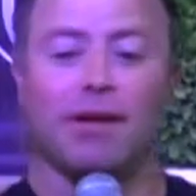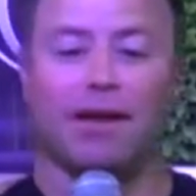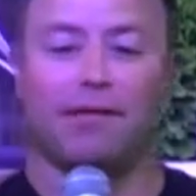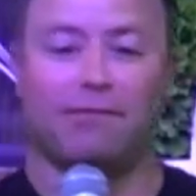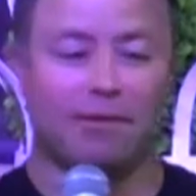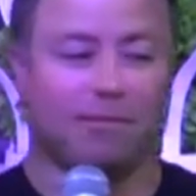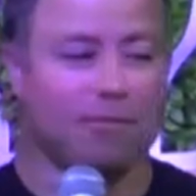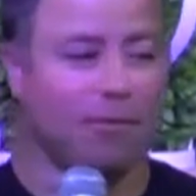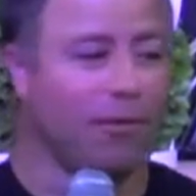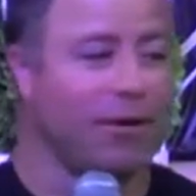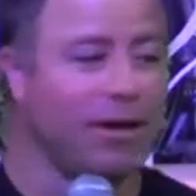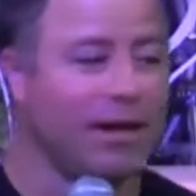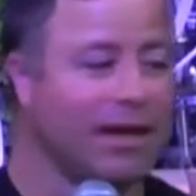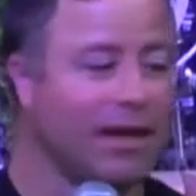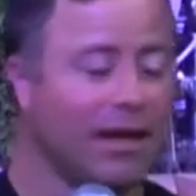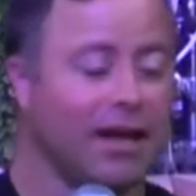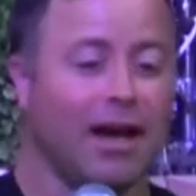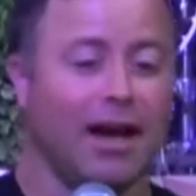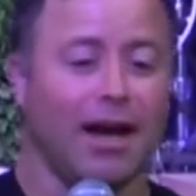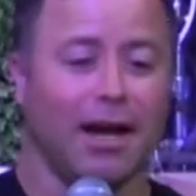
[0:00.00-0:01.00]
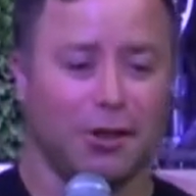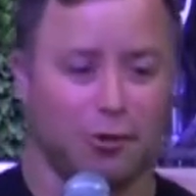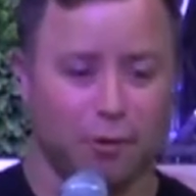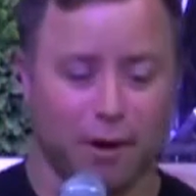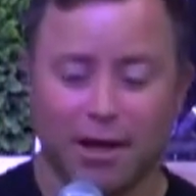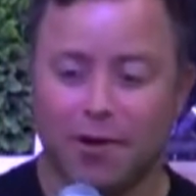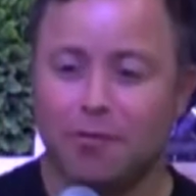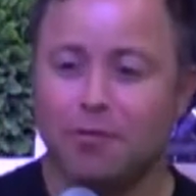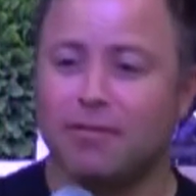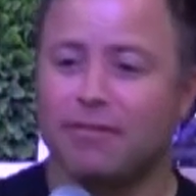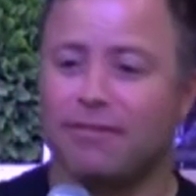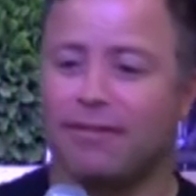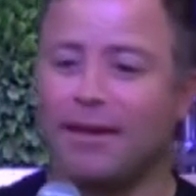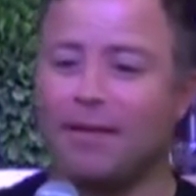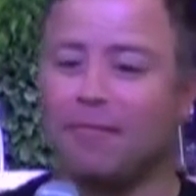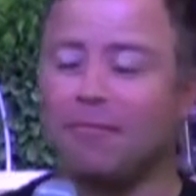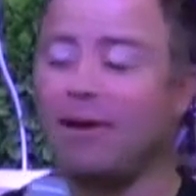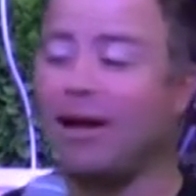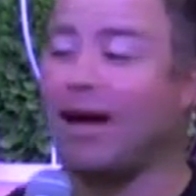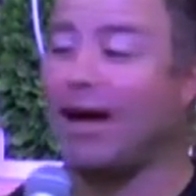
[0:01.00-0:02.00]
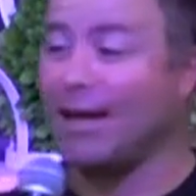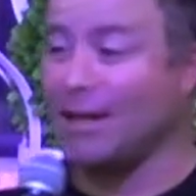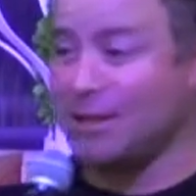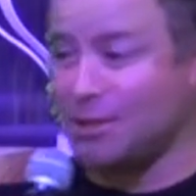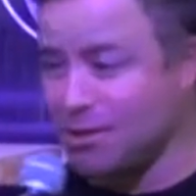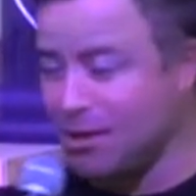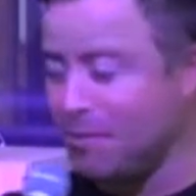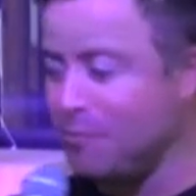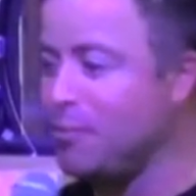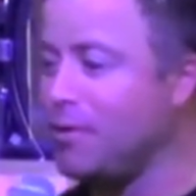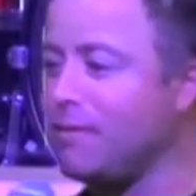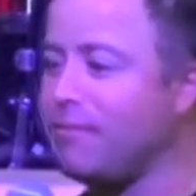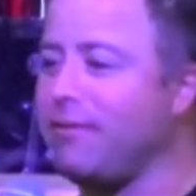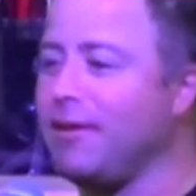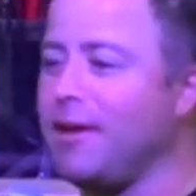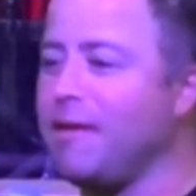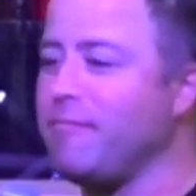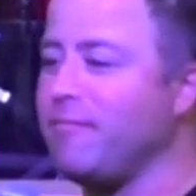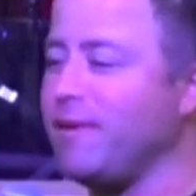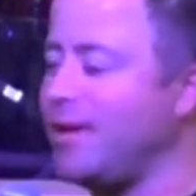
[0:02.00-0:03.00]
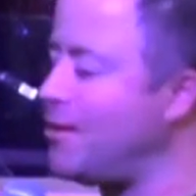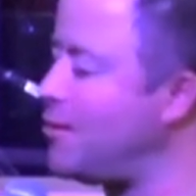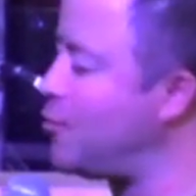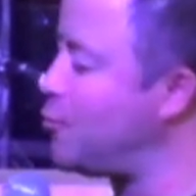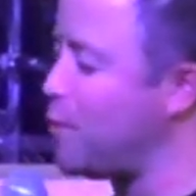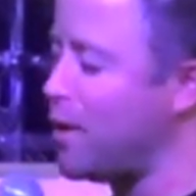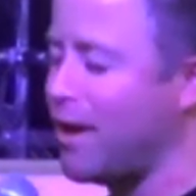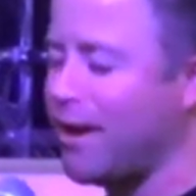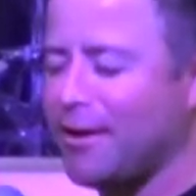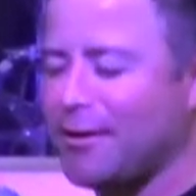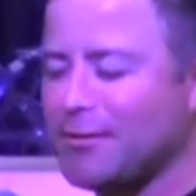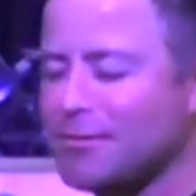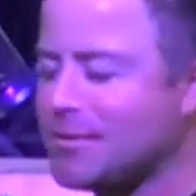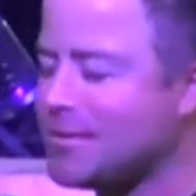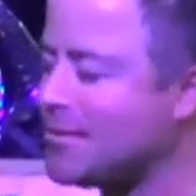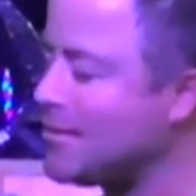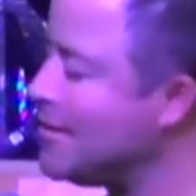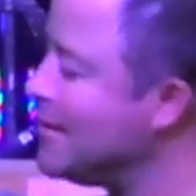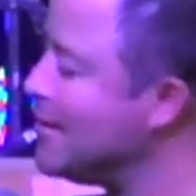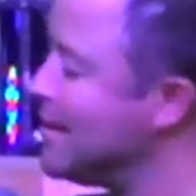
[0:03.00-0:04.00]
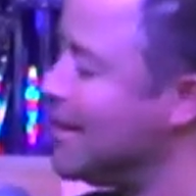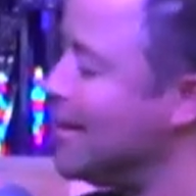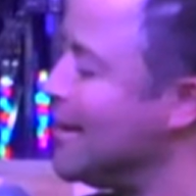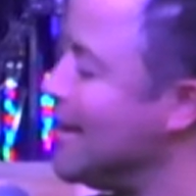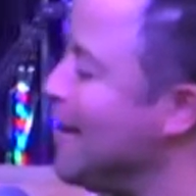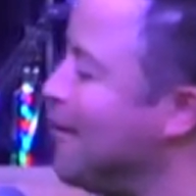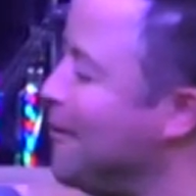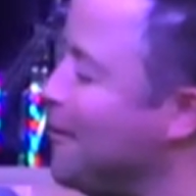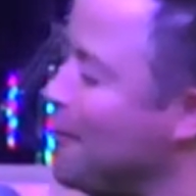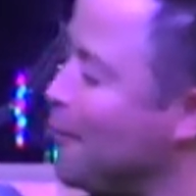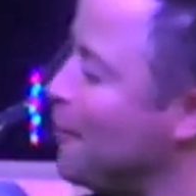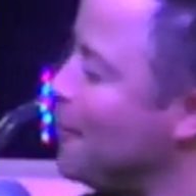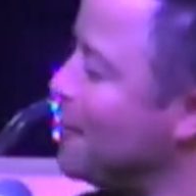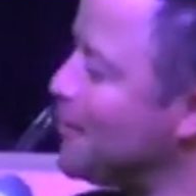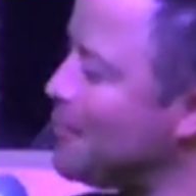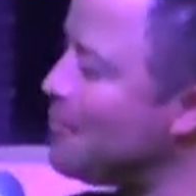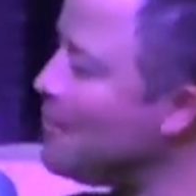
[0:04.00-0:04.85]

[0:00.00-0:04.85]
every morning. I train with him. I gym with him. He swears all the